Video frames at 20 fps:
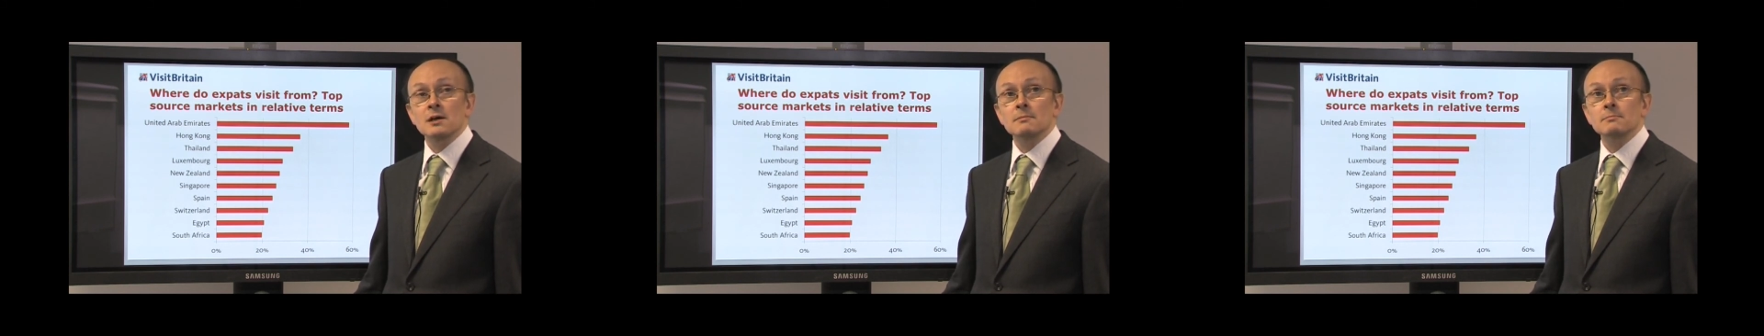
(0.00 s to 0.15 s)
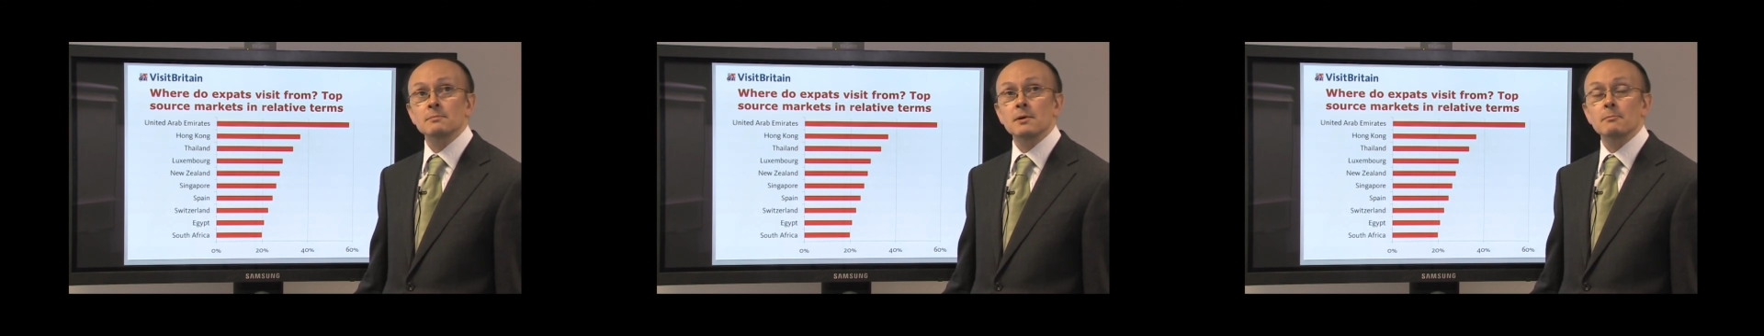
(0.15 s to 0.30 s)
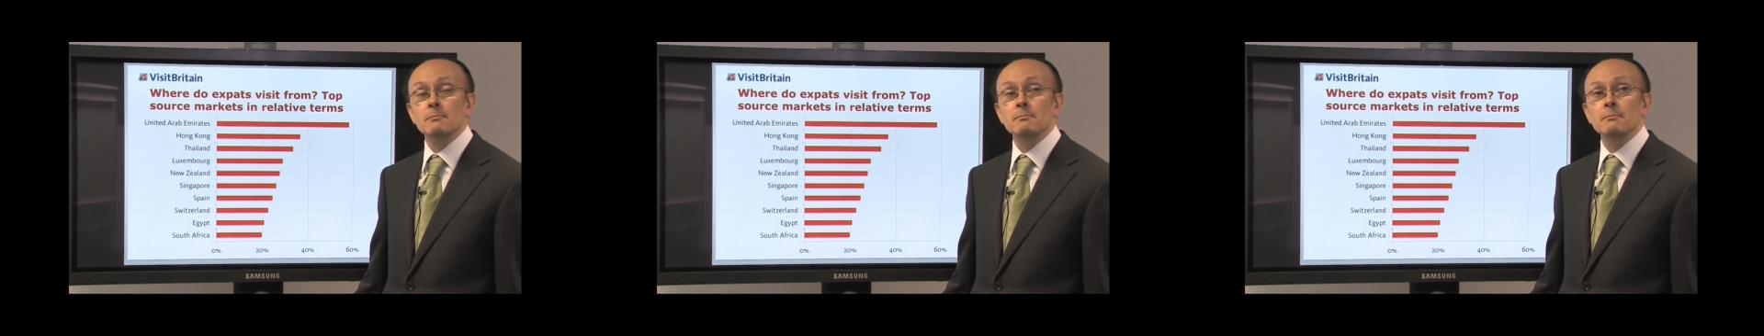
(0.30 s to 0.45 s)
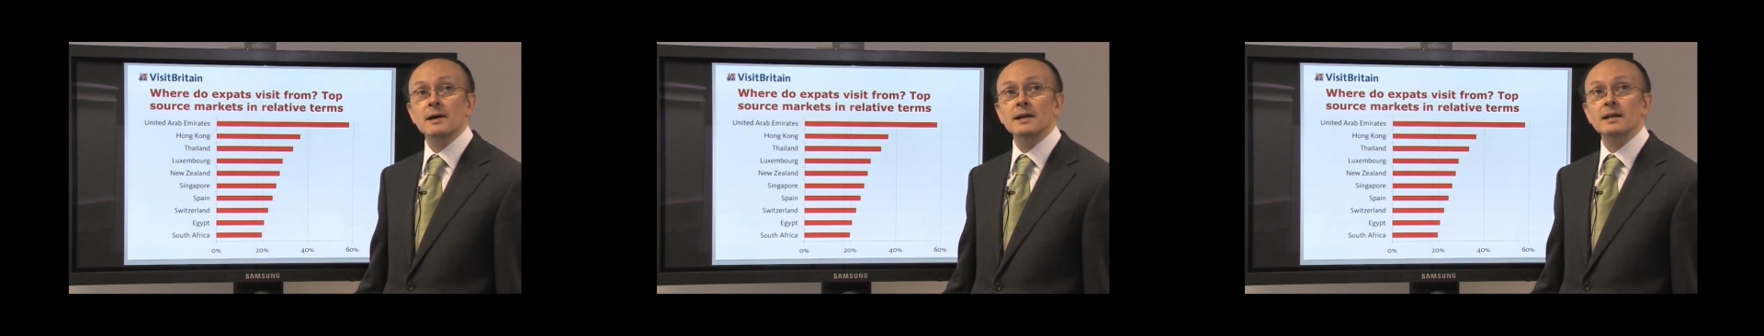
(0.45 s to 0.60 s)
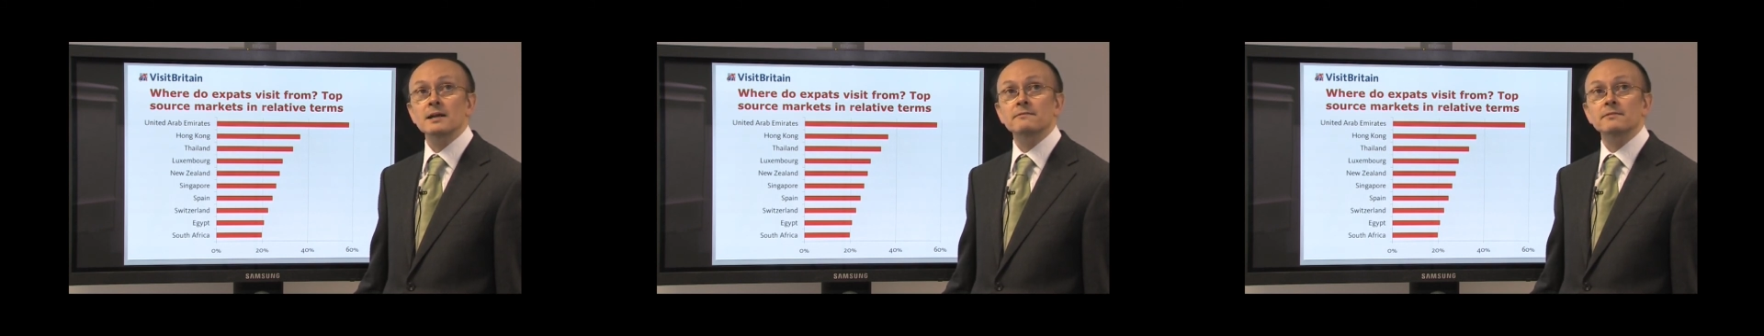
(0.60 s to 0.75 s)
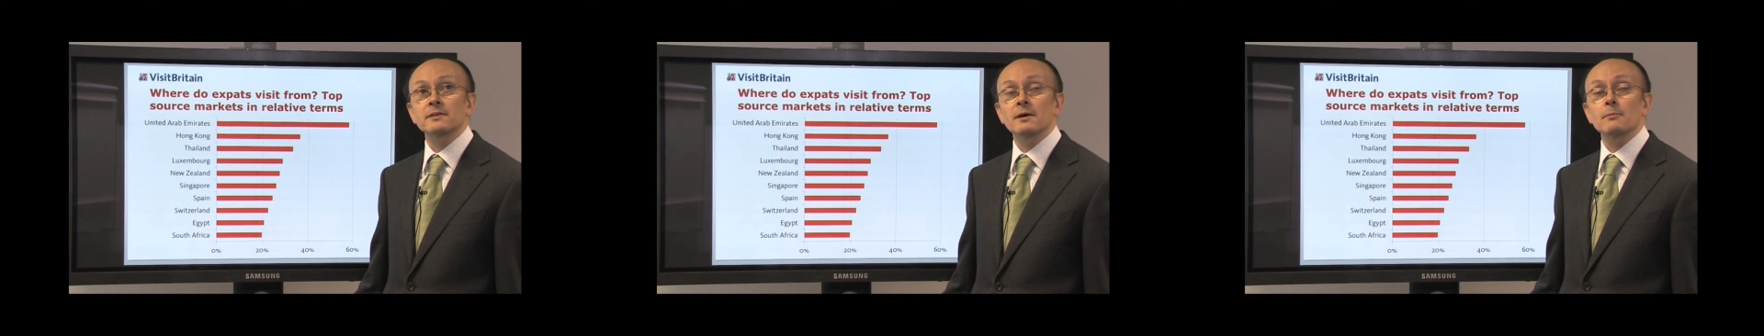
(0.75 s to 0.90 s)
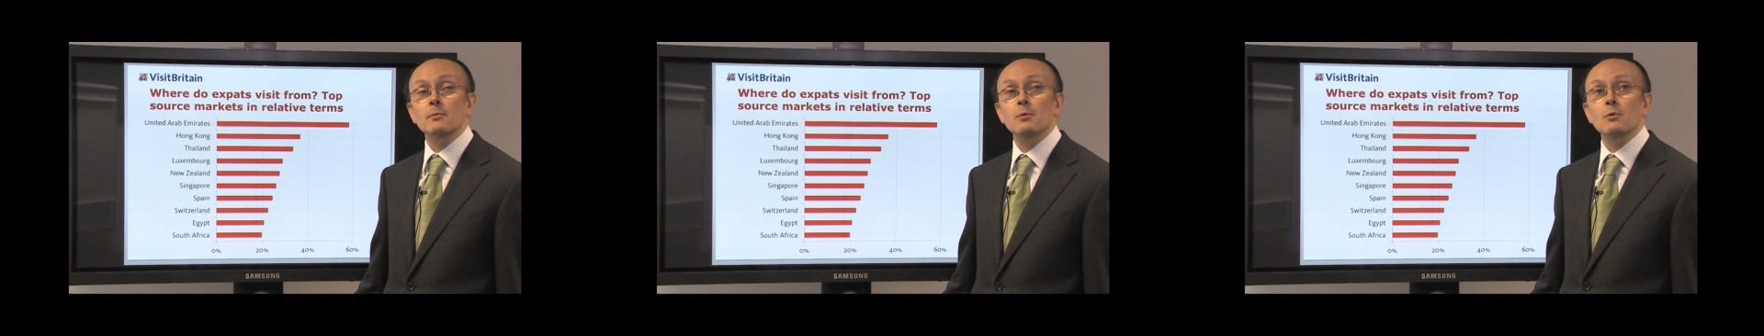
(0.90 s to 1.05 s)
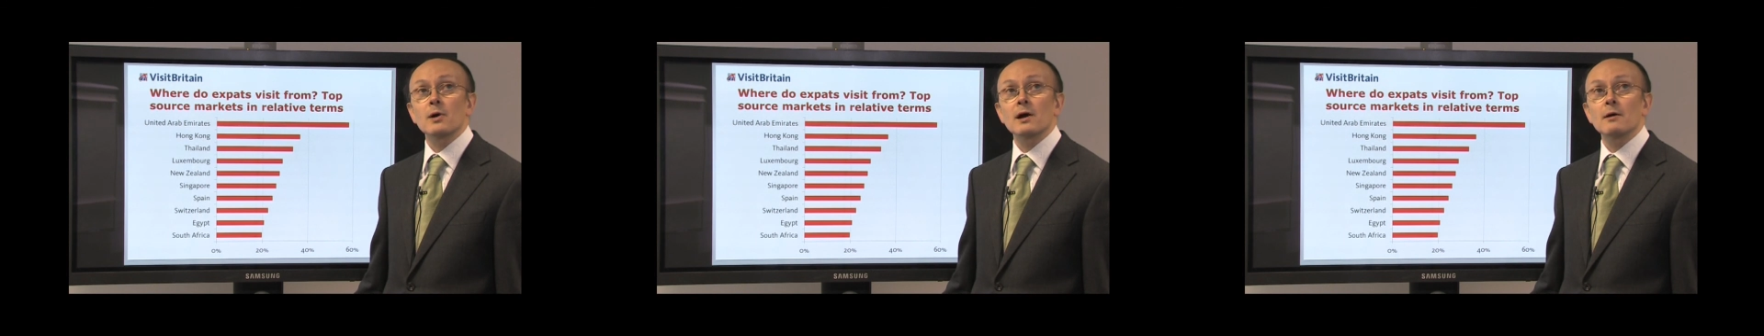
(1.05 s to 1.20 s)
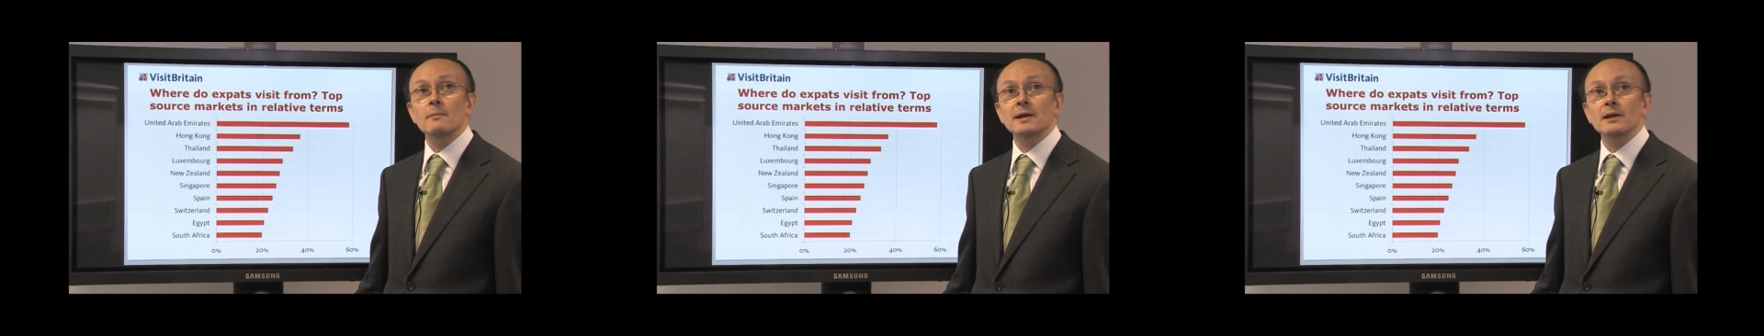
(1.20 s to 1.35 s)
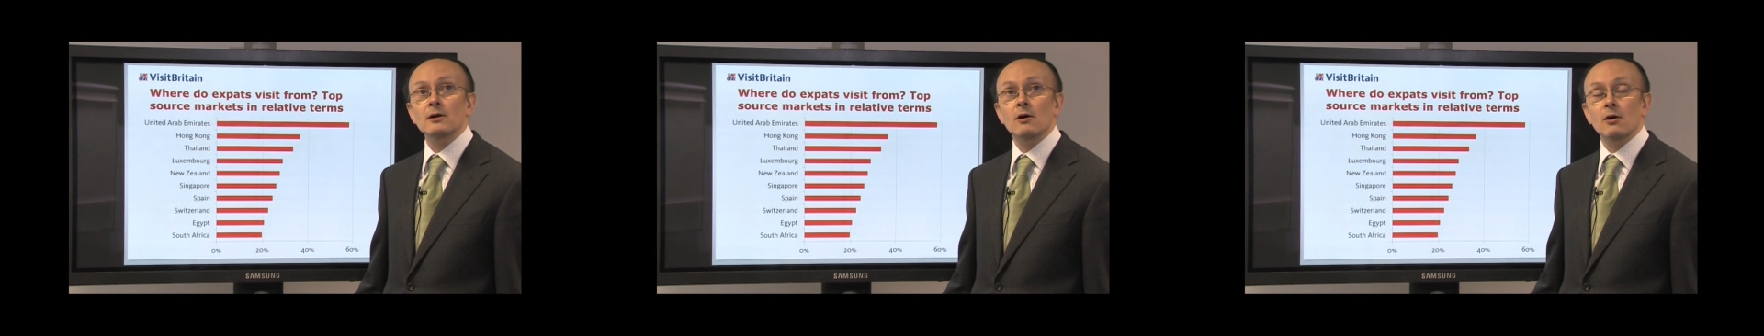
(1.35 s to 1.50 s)
but many of them will
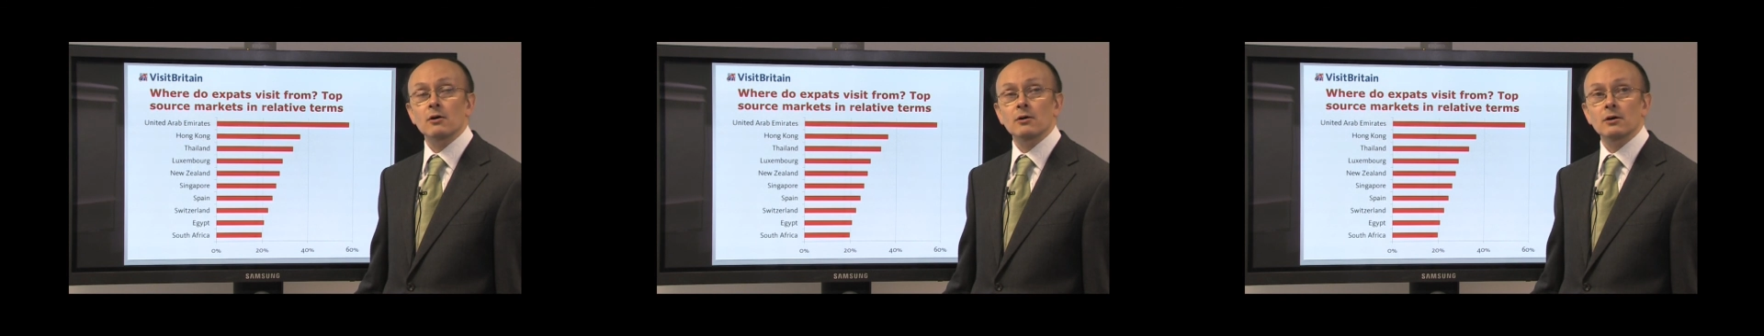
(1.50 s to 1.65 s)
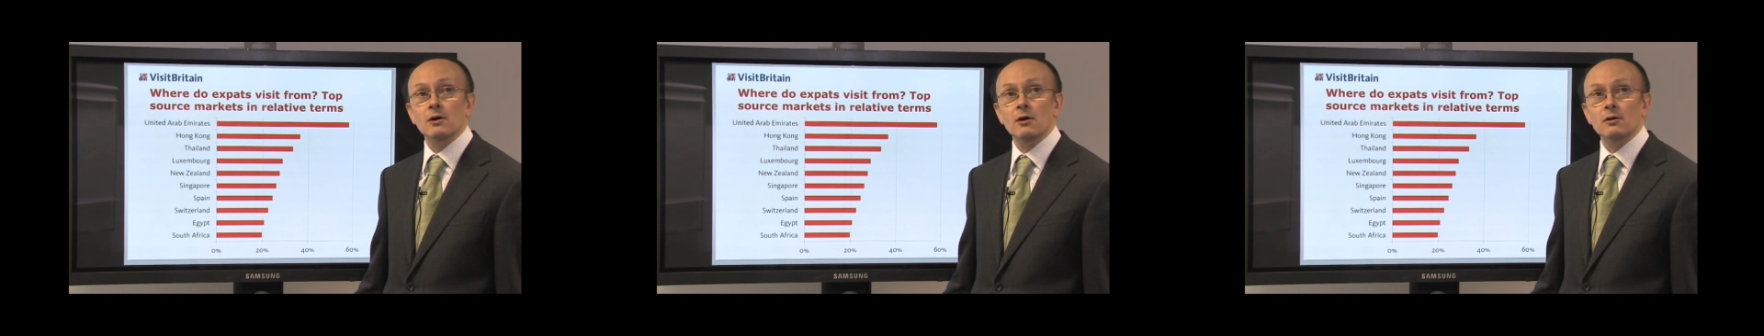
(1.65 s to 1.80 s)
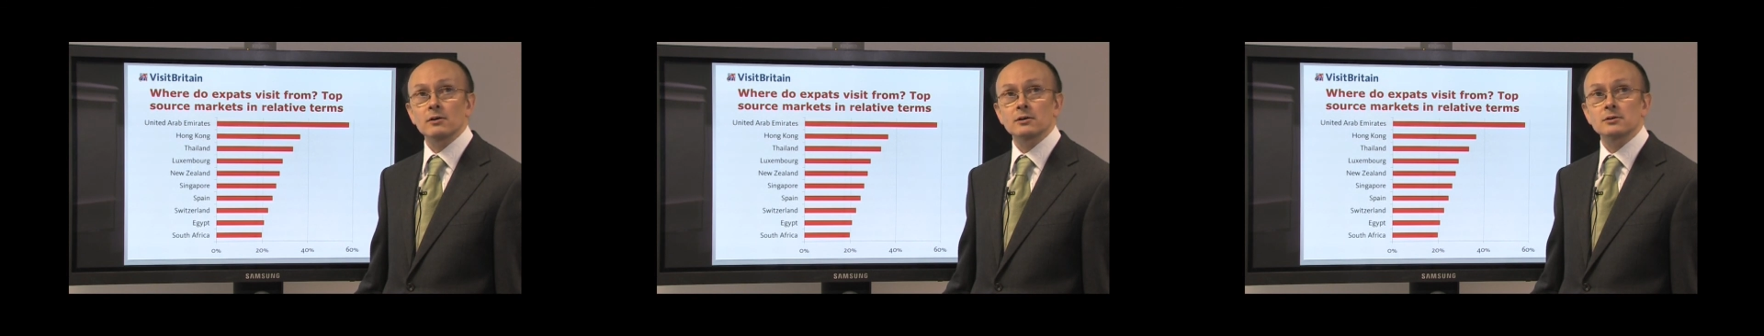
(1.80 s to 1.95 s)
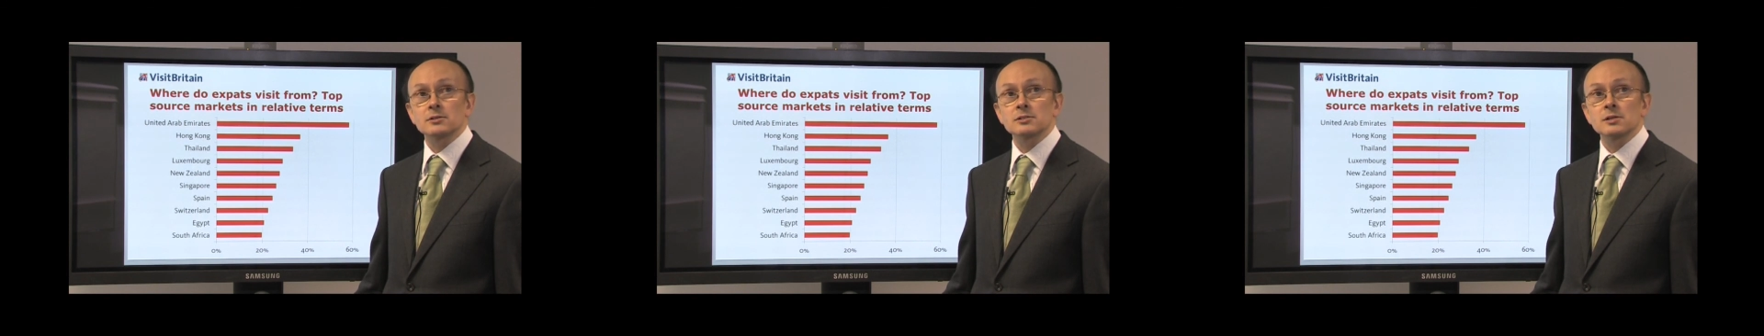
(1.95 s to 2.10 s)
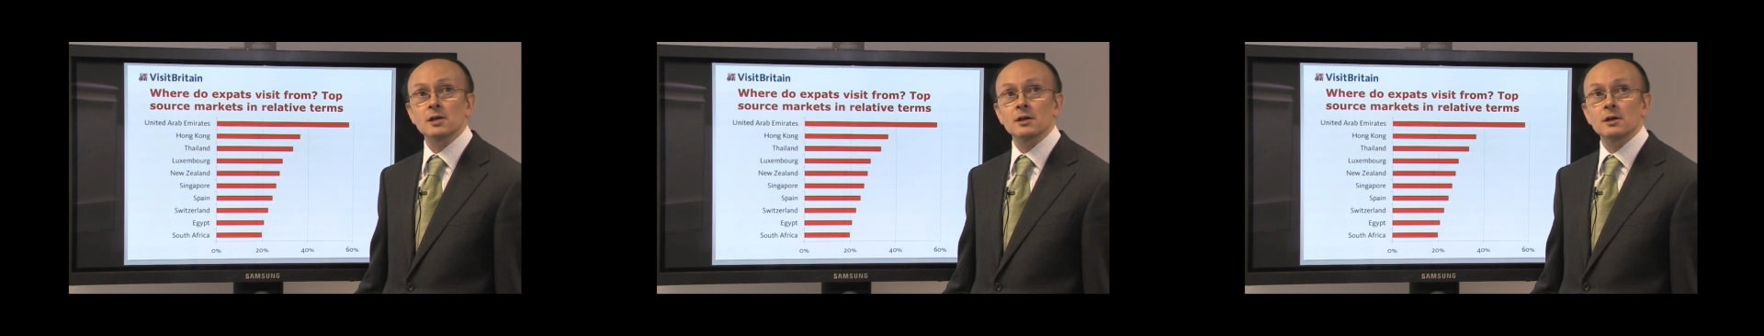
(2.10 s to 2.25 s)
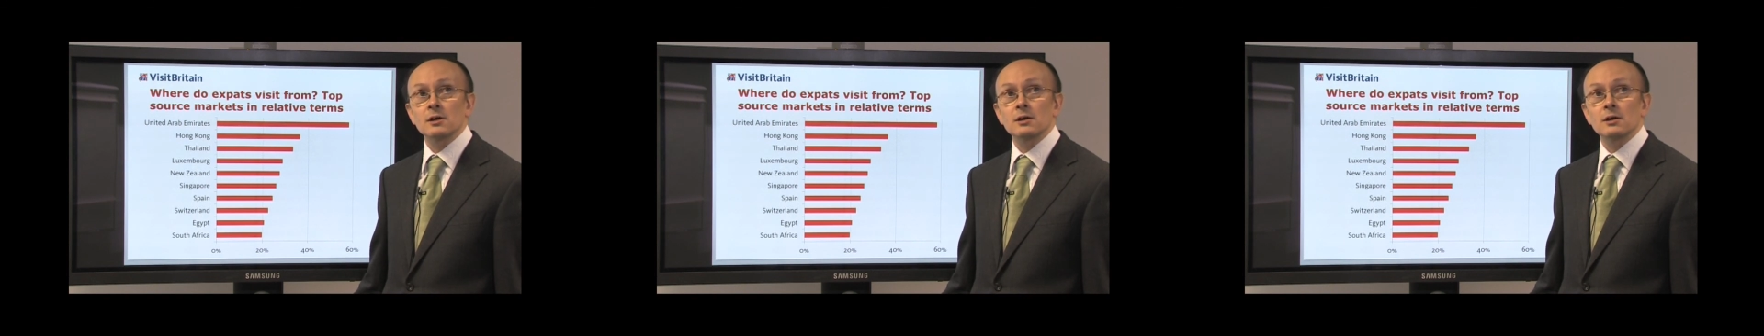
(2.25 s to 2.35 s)
be Hong Kongers